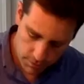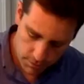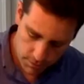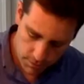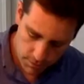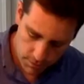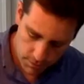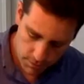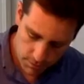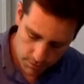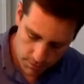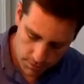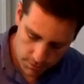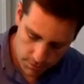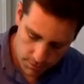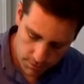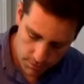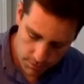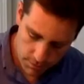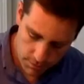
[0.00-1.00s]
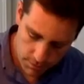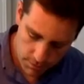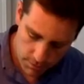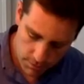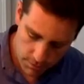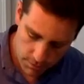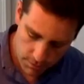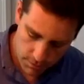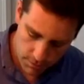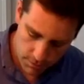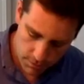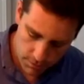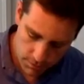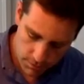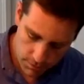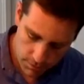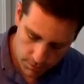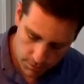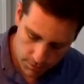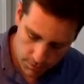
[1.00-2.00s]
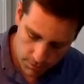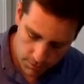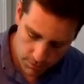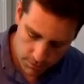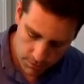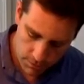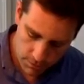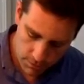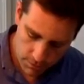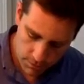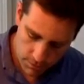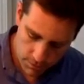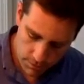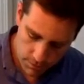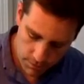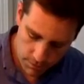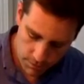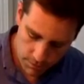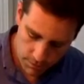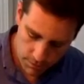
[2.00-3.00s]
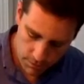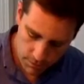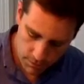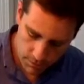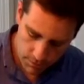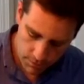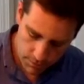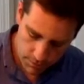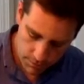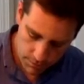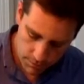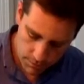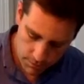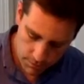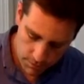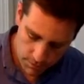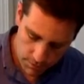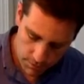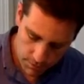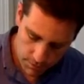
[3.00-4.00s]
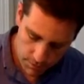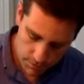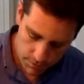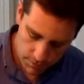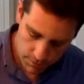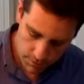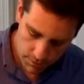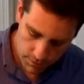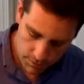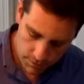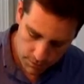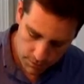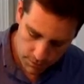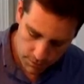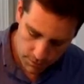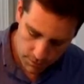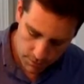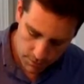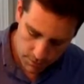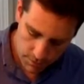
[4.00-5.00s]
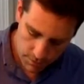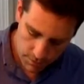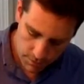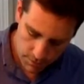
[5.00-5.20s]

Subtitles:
(no one is talking)